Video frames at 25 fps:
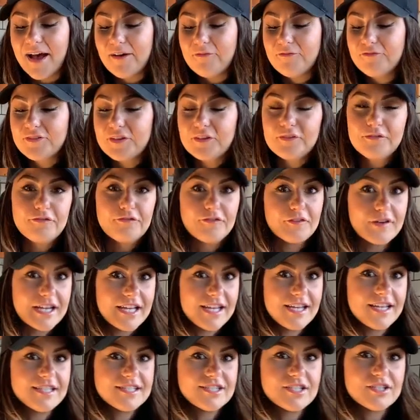Feel
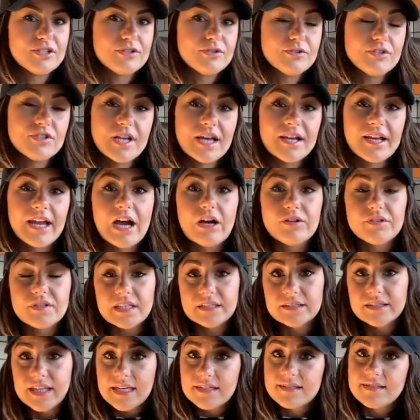free to check out the
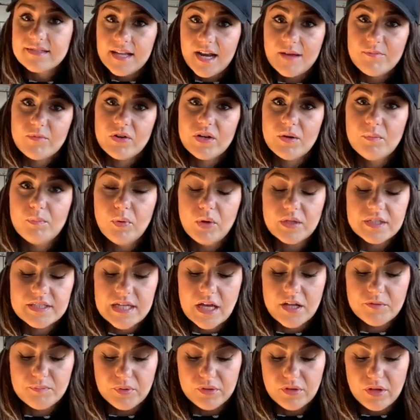links that I'm going to put
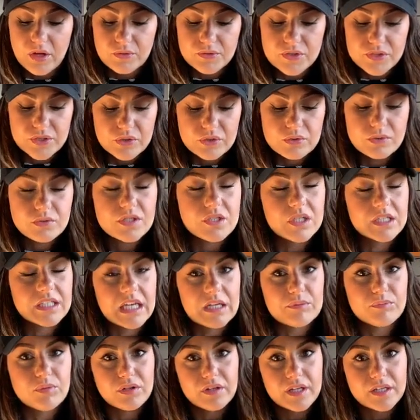down below too, to
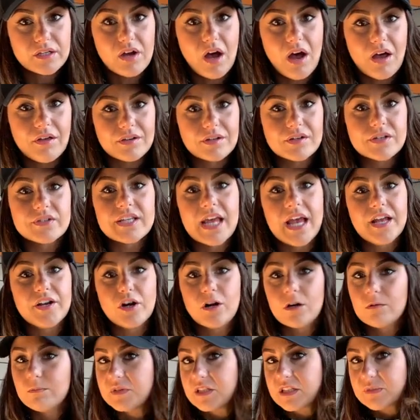Kimberlin collars and
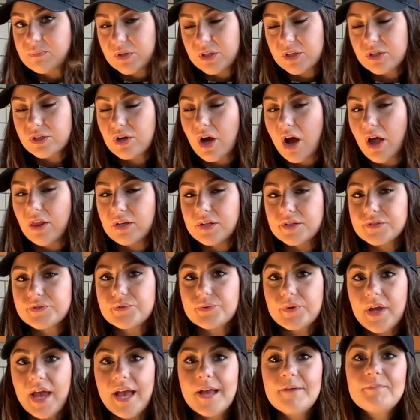Herman Springer collars,
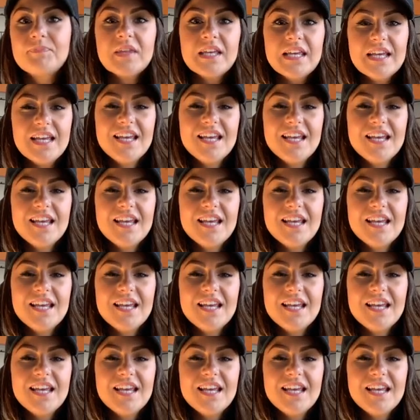okay?